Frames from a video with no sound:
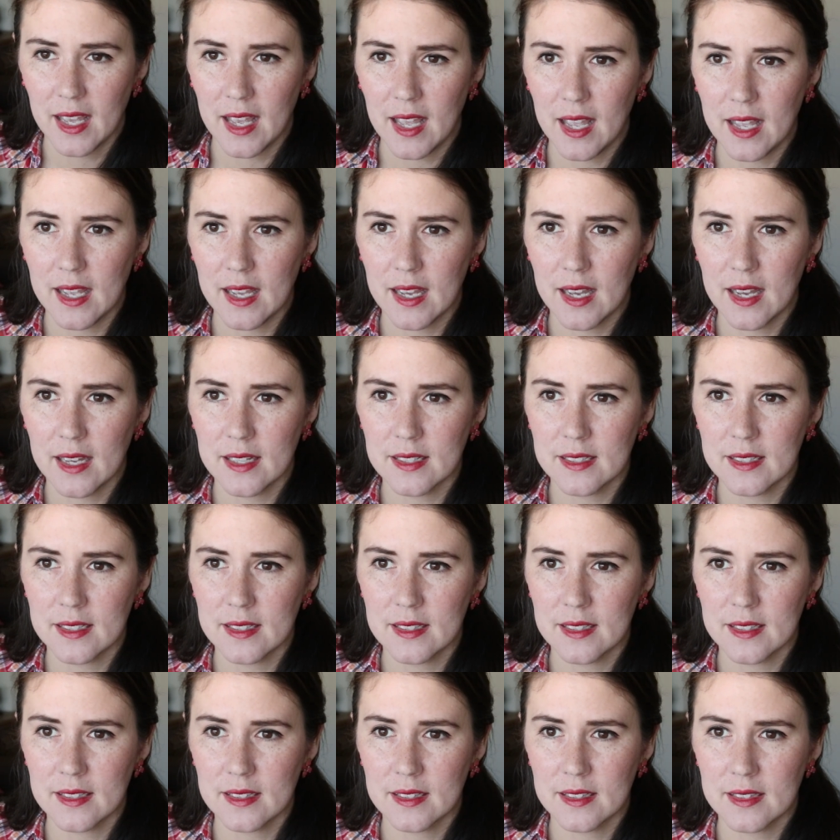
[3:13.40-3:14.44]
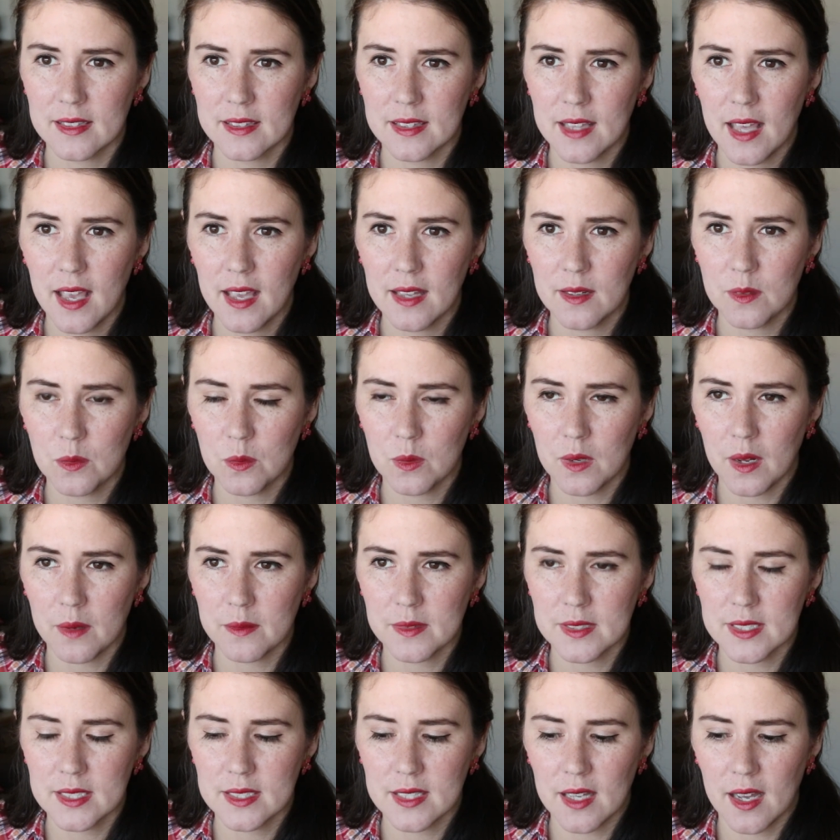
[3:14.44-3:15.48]
And then when I
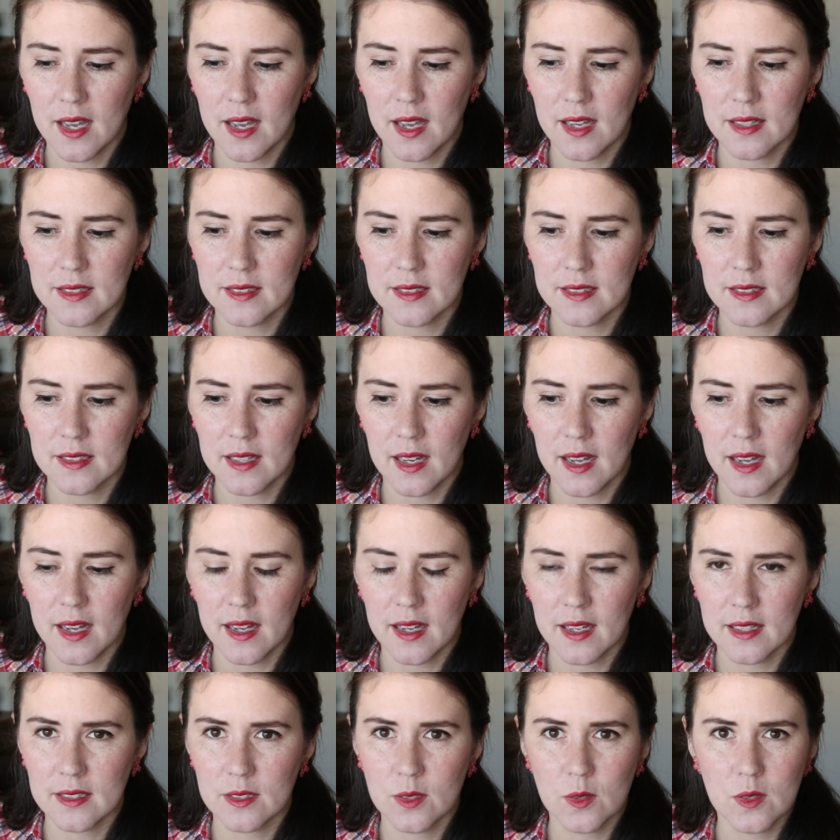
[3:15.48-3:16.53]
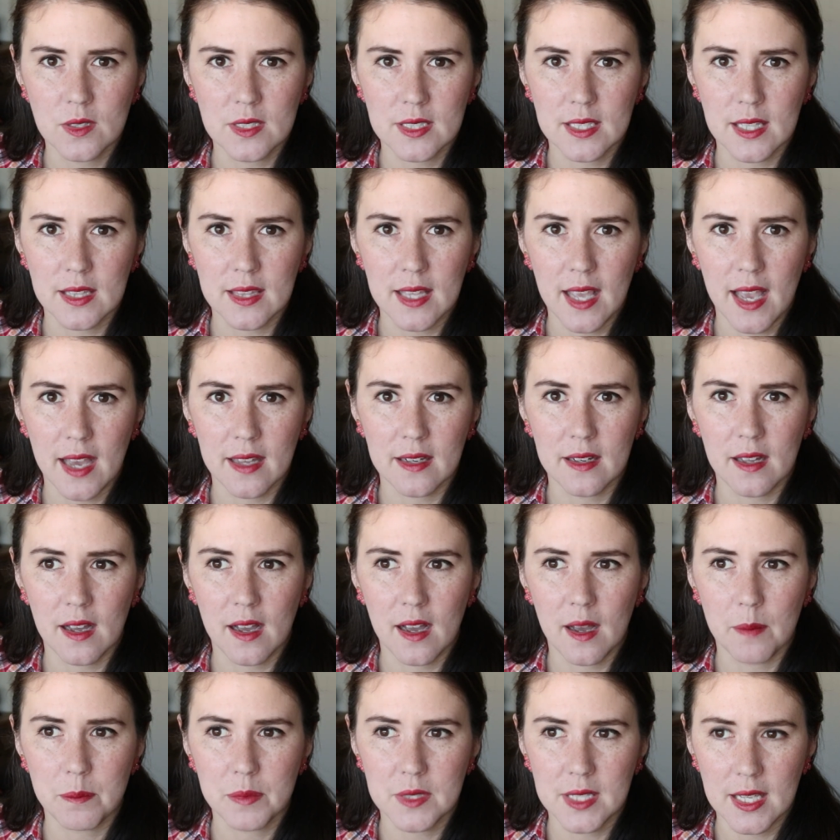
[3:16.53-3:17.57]
was done, I noticed that they had
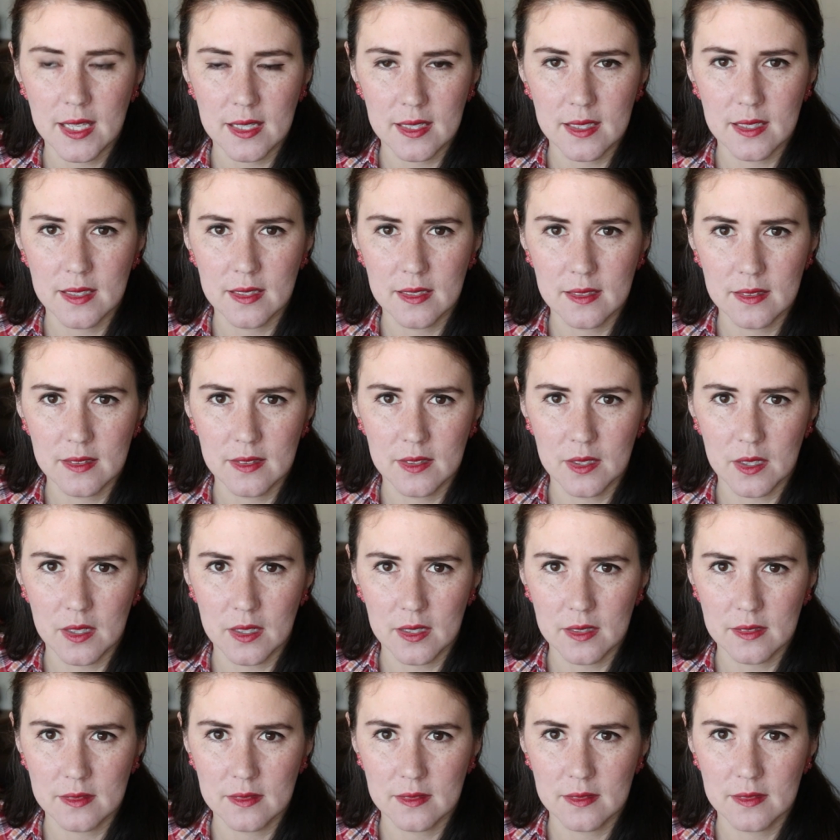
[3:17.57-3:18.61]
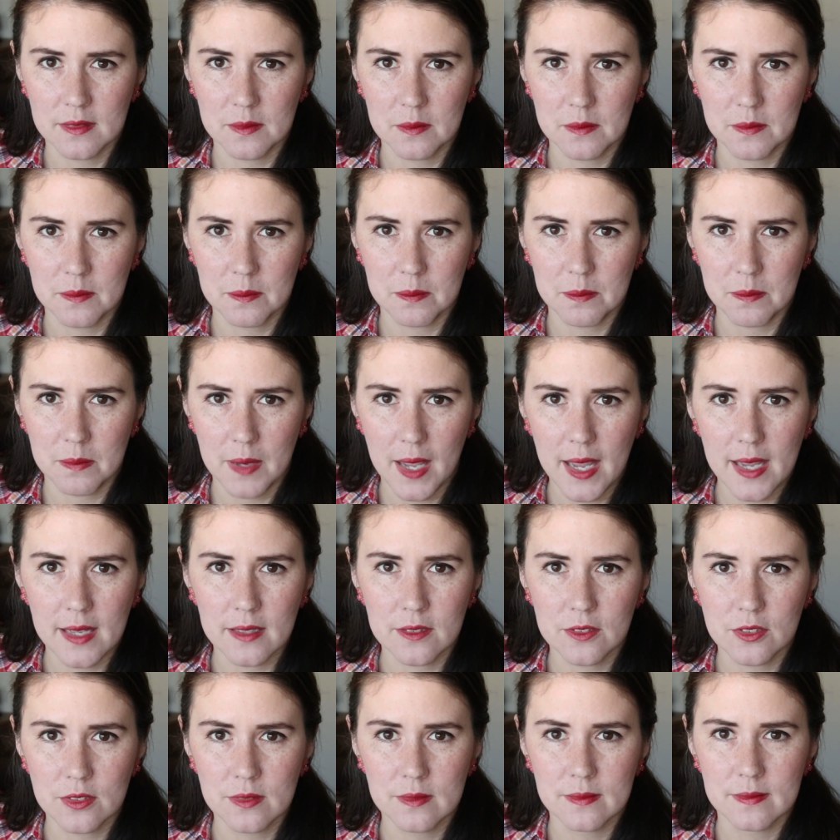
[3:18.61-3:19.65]
updated their
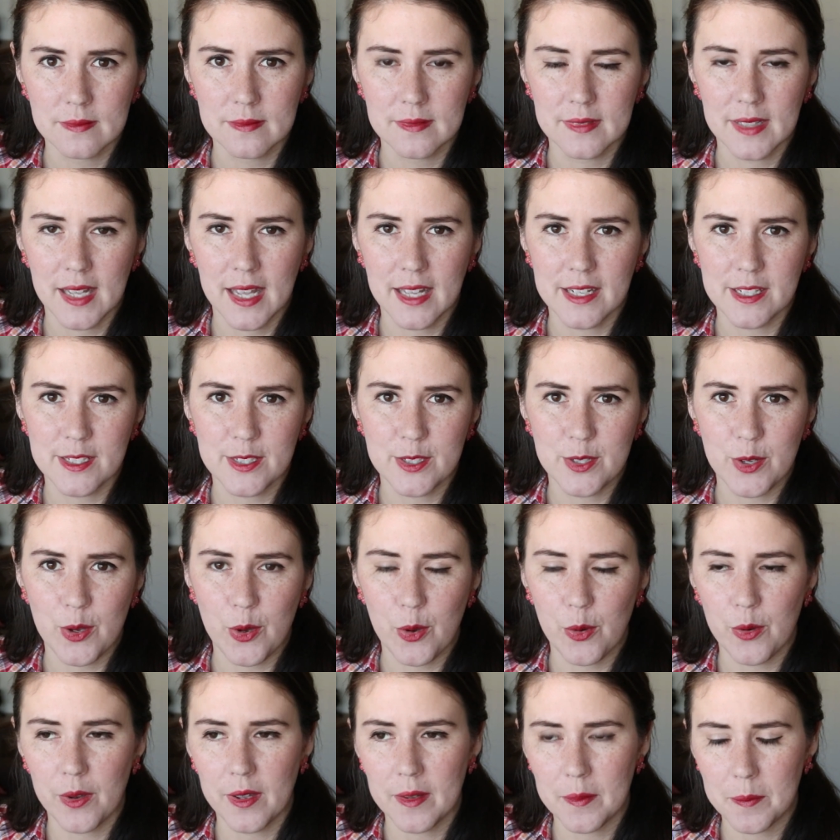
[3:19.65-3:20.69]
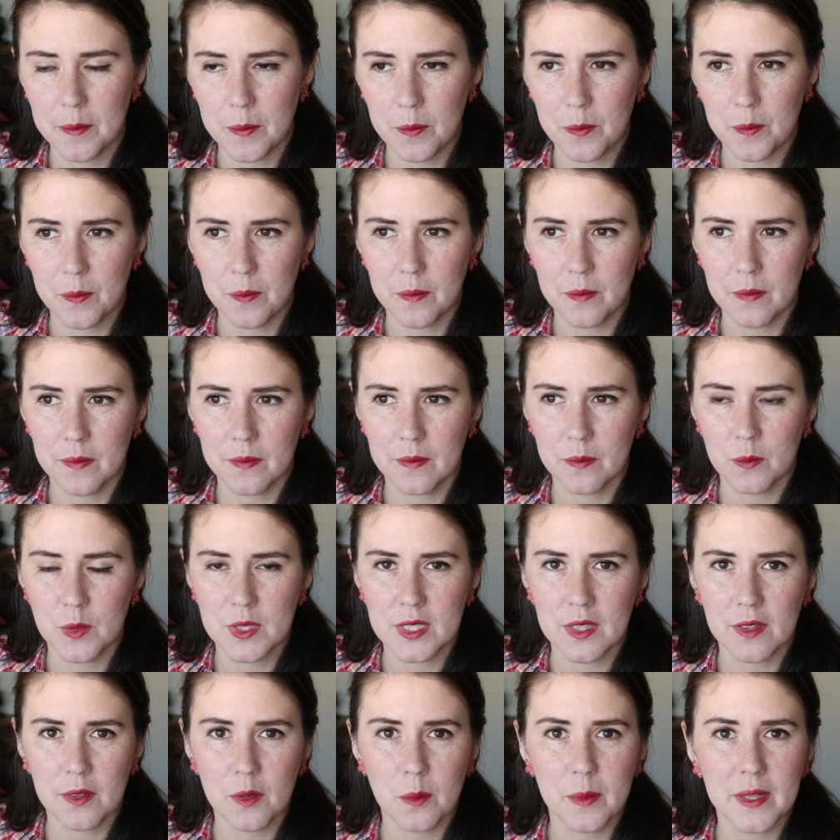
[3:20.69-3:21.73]
page. And so it was
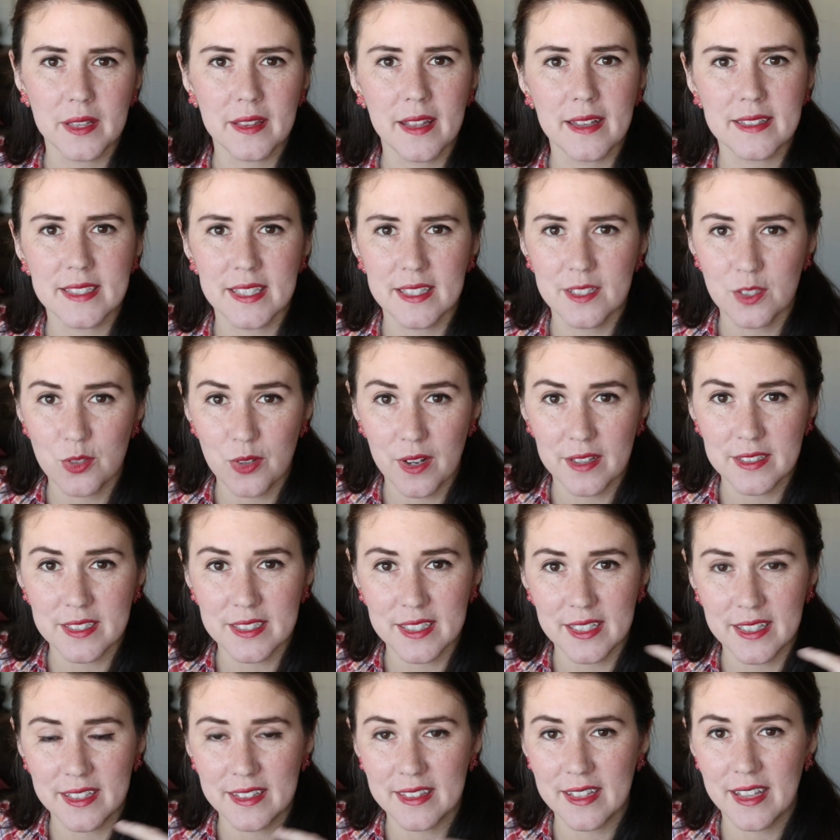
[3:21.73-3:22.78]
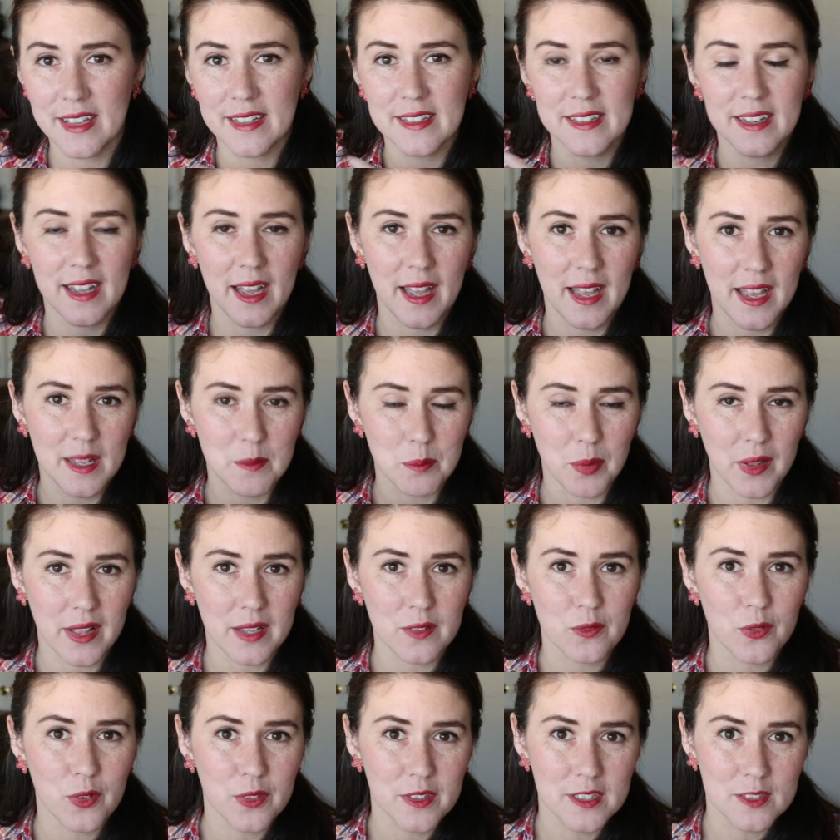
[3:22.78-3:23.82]
a little bit less interesting than I had
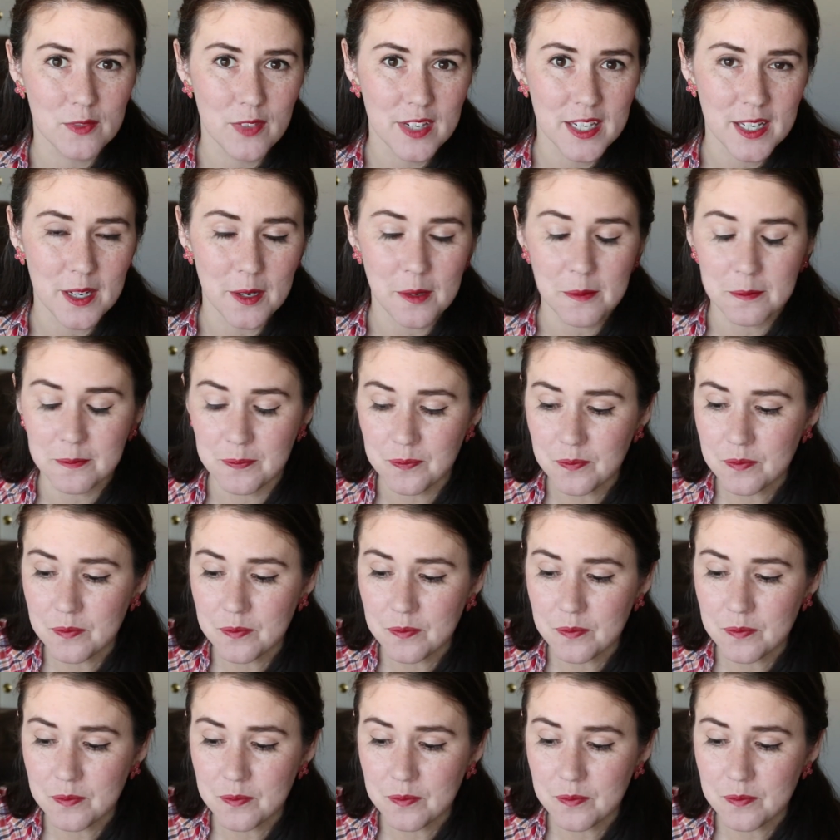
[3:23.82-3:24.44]
planned for this video.